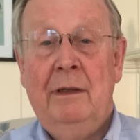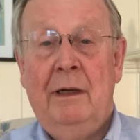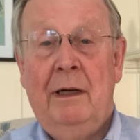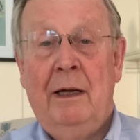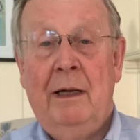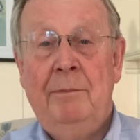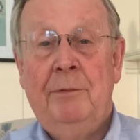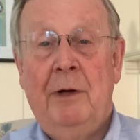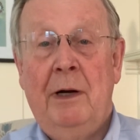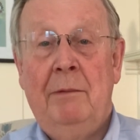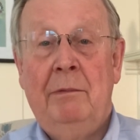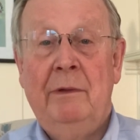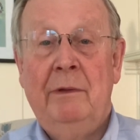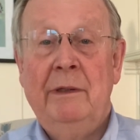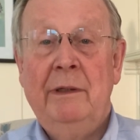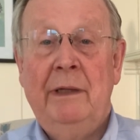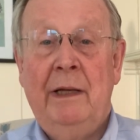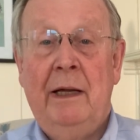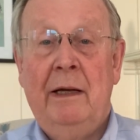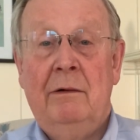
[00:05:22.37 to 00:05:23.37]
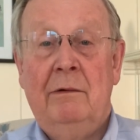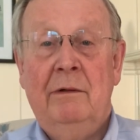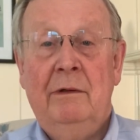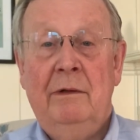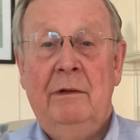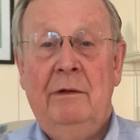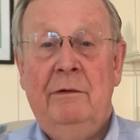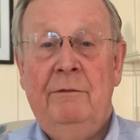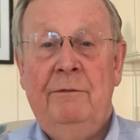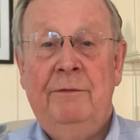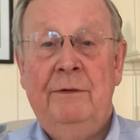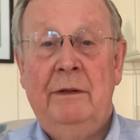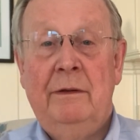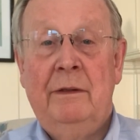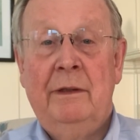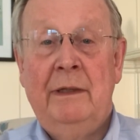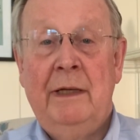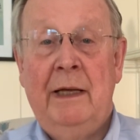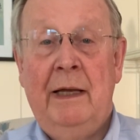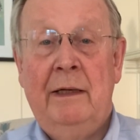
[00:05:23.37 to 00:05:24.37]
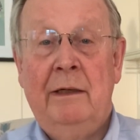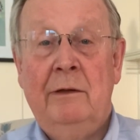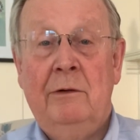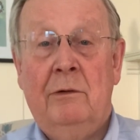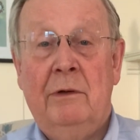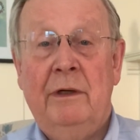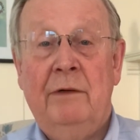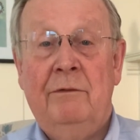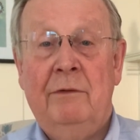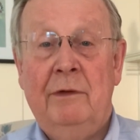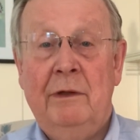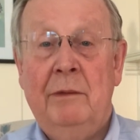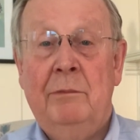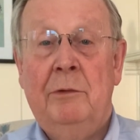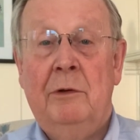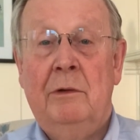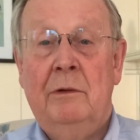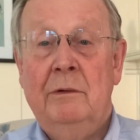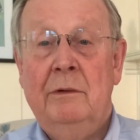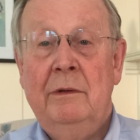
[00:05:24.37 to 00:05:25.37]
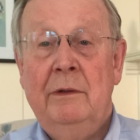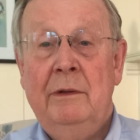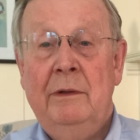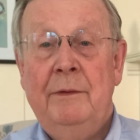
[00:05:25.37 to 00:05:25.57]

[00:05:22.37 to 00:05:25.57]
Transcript: I probably now fit the category of liberal.